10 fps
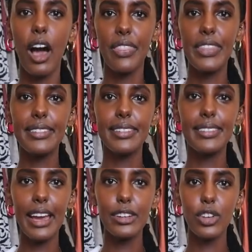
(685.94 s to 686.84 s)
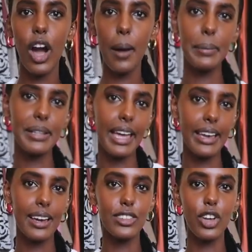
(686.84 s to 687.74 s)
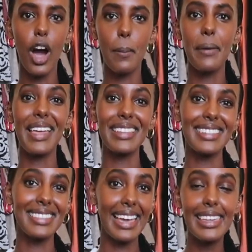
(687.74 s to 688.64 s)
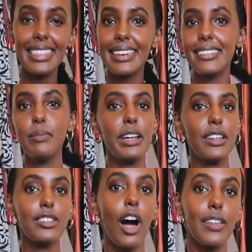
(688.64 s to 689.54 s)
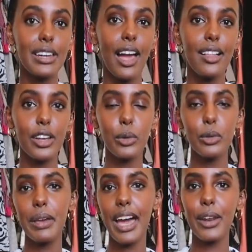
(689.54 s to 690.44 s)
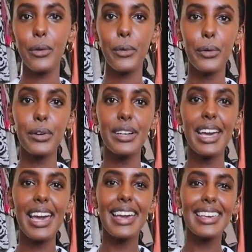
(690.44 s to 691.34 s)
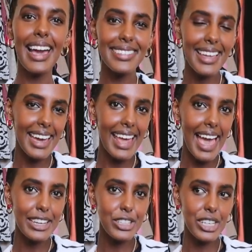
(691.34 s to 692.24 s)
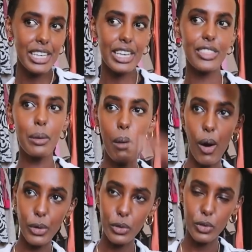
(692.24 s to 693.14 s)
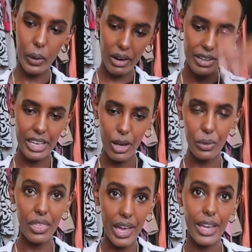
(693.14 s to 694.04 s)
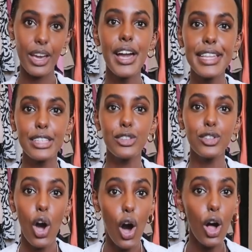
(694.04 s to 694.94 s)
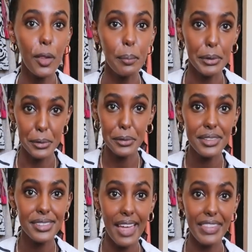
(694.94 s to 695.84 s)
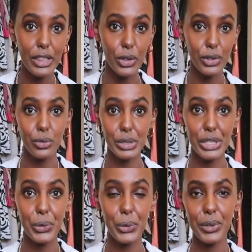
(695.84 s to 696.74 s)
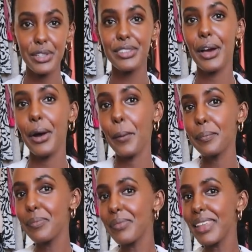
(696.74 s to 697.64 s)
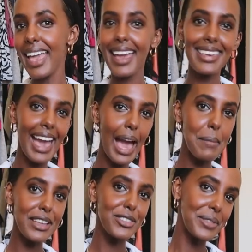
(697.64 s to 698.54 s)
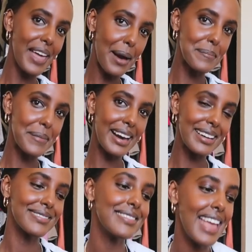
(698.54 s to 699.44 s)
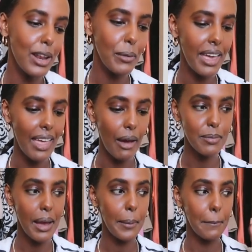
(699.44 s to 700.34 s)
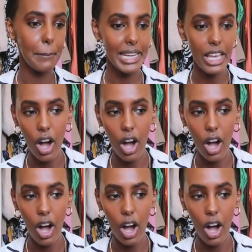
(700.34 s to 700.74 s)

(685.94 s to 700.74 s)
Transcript: not this design top, but like a top that's like this, but a solid color would be kind of cool. Yeah, it's that kind of edgy. The model's wearing it with like these tall boots and they looked really cool. So yeah, I might do that. But anyway, that was my mini